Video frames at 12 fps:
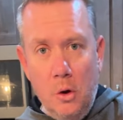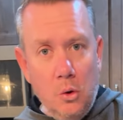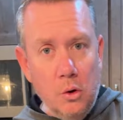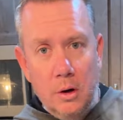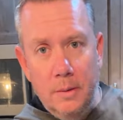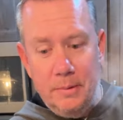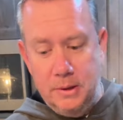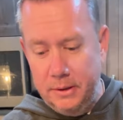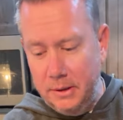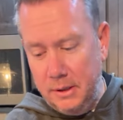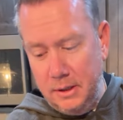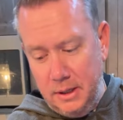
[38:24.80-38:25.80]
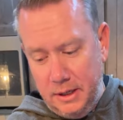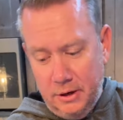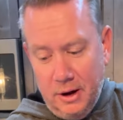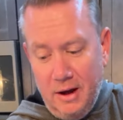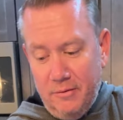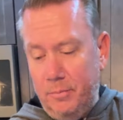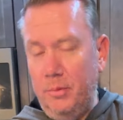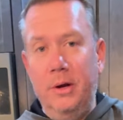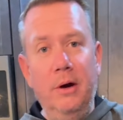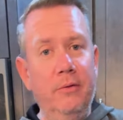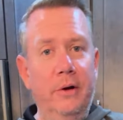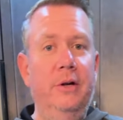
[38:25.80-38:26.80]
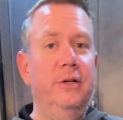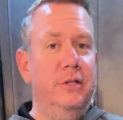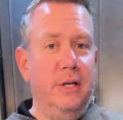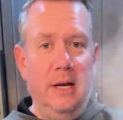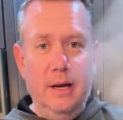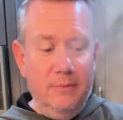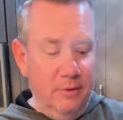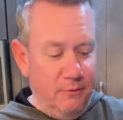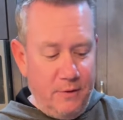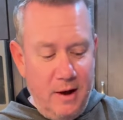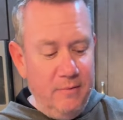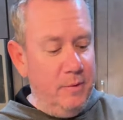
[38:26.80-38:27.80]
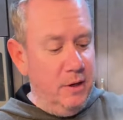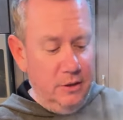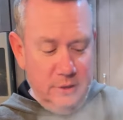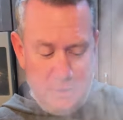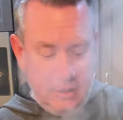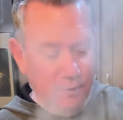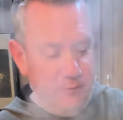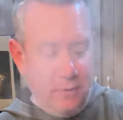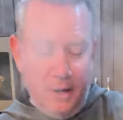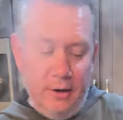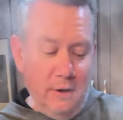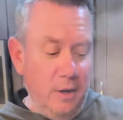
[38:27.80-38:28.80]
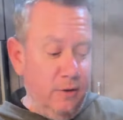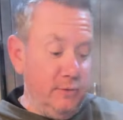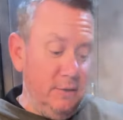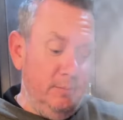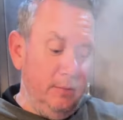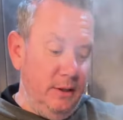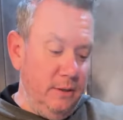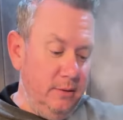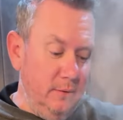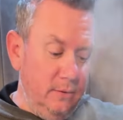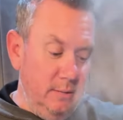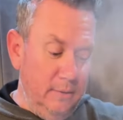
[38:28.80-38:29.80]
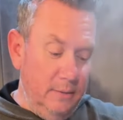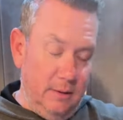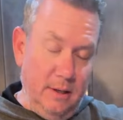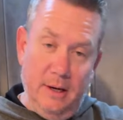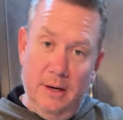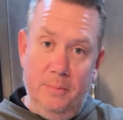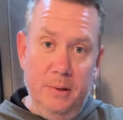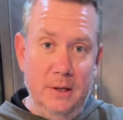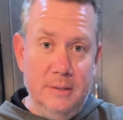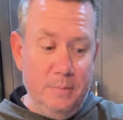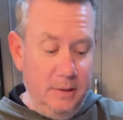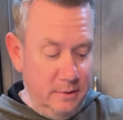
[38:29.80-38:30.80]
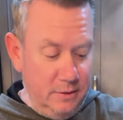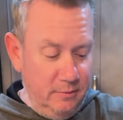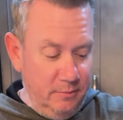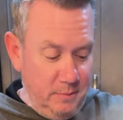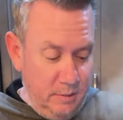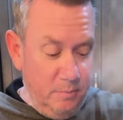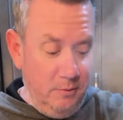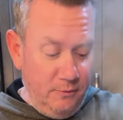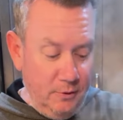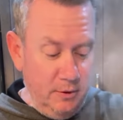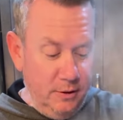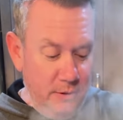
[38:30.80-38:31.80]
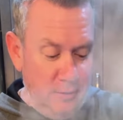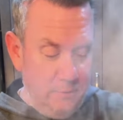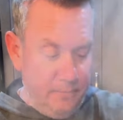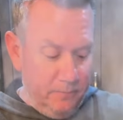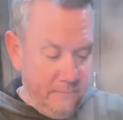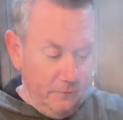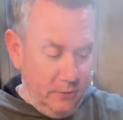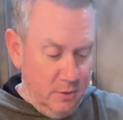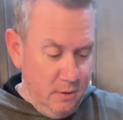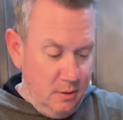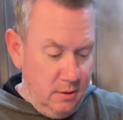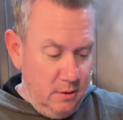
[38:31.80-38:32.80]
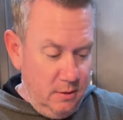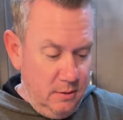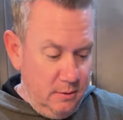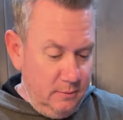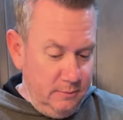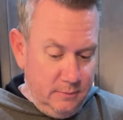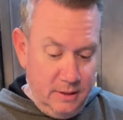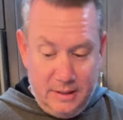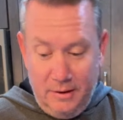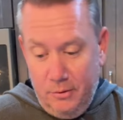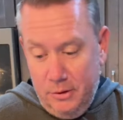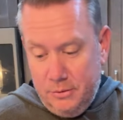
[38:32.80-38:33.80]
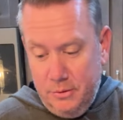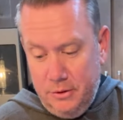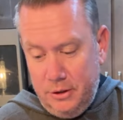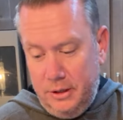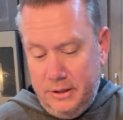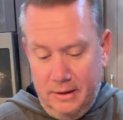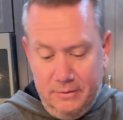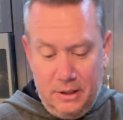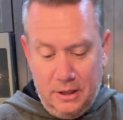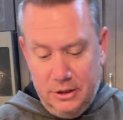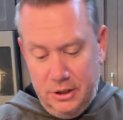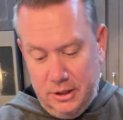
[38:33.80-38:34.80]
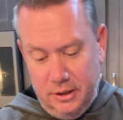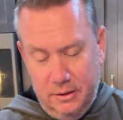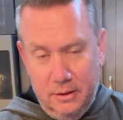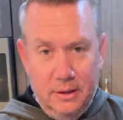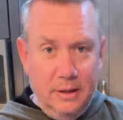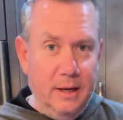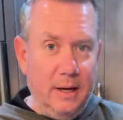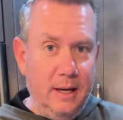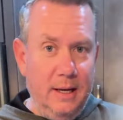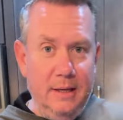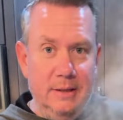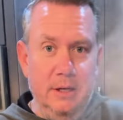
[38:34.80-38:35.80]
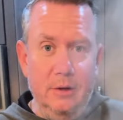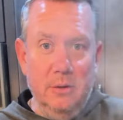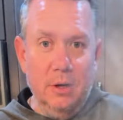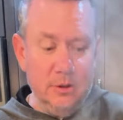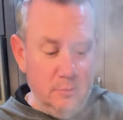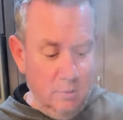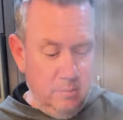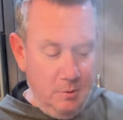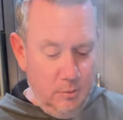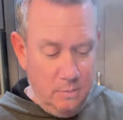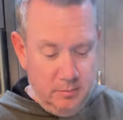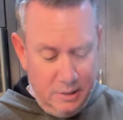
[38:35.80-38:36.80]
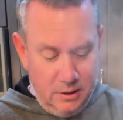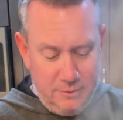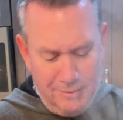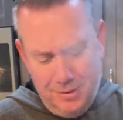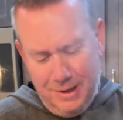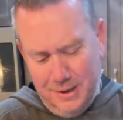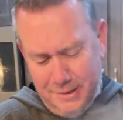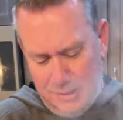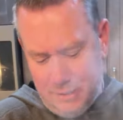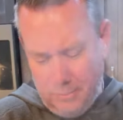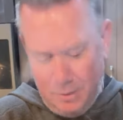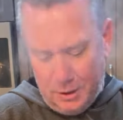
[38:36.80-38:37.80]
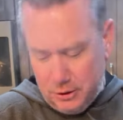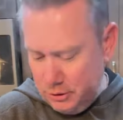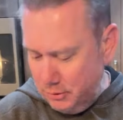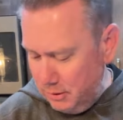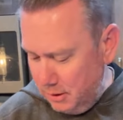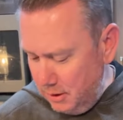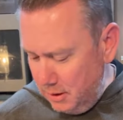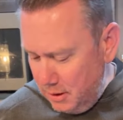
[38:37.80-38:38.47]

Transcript: order up a, you know, have Brie over here just like every 5 minutes just like firing off something. God, it'd be expensive, but it'd be fun to do. Because I've always wanted to try Dave's hot chicken, and like I can't take you guys with me when I'm down there. I mean, I guess I could make a short,